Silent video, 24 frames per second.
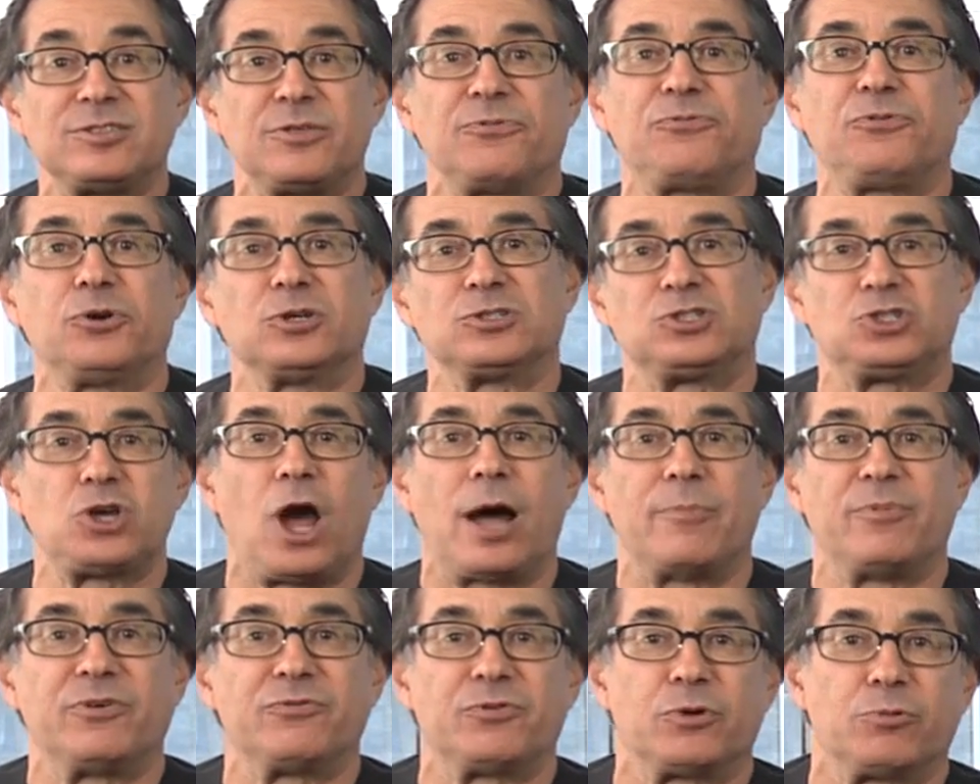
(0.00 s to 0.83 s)
the first
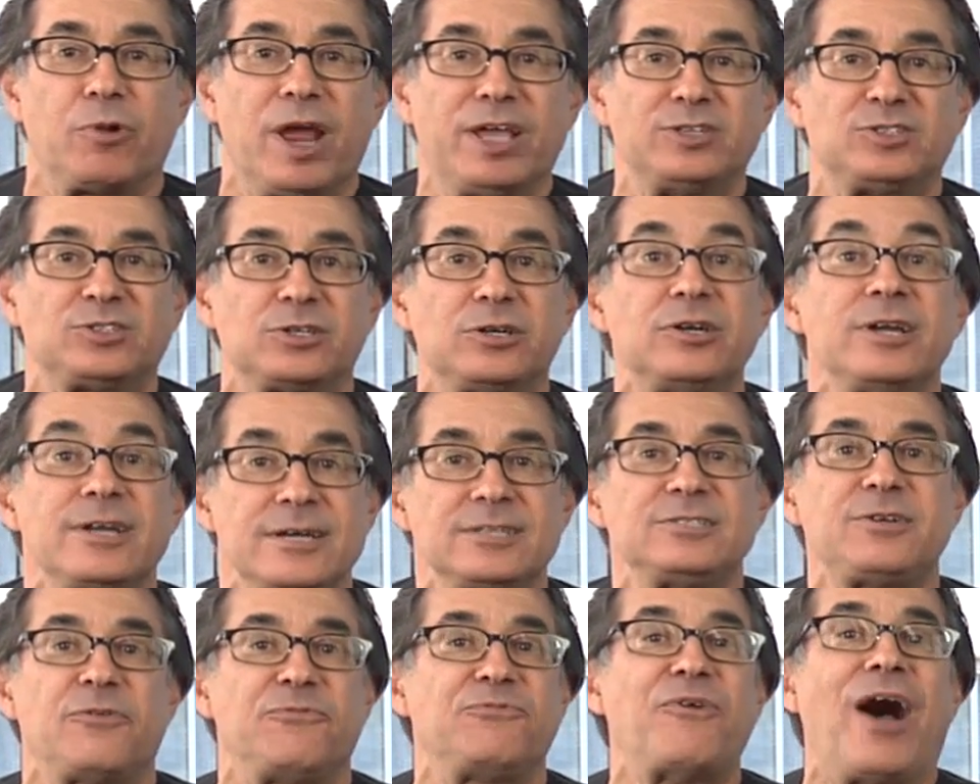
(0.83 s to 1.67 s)
job of a racer
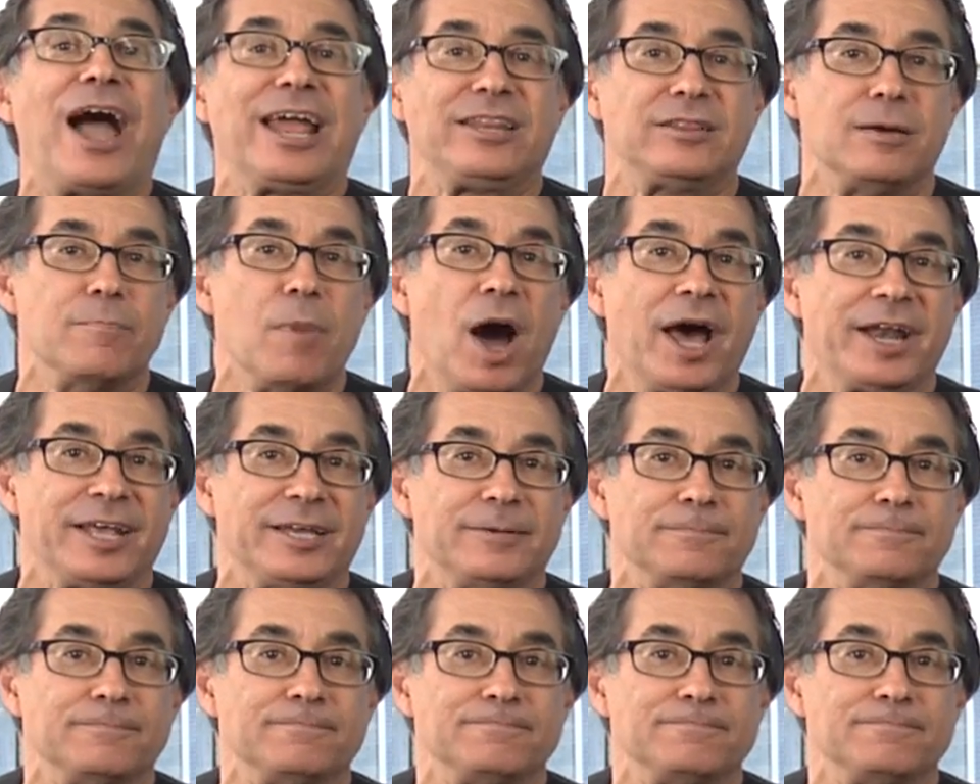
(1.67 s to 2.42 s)
to find the money.